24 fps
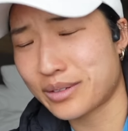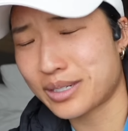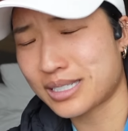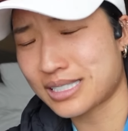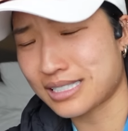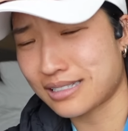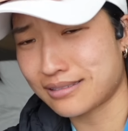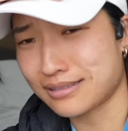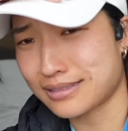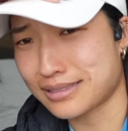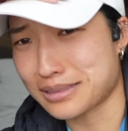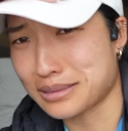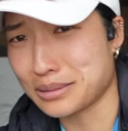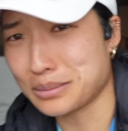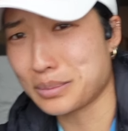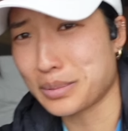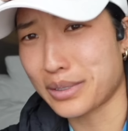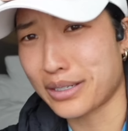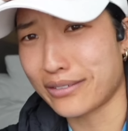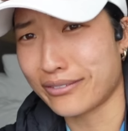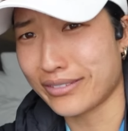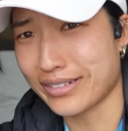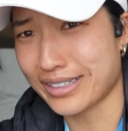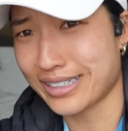worked out so
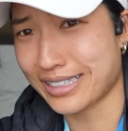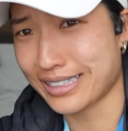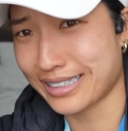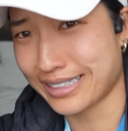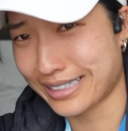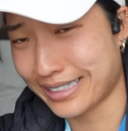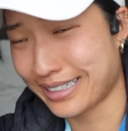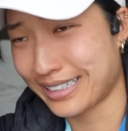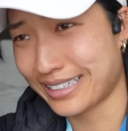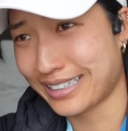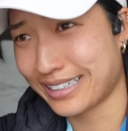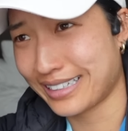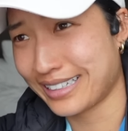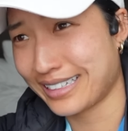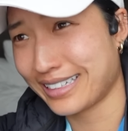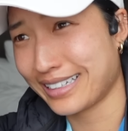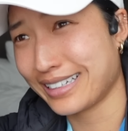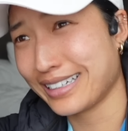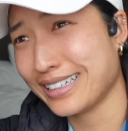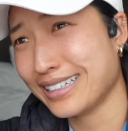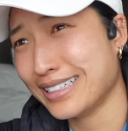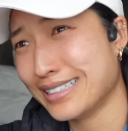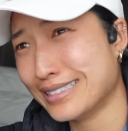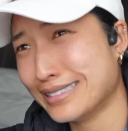
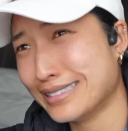perfectly.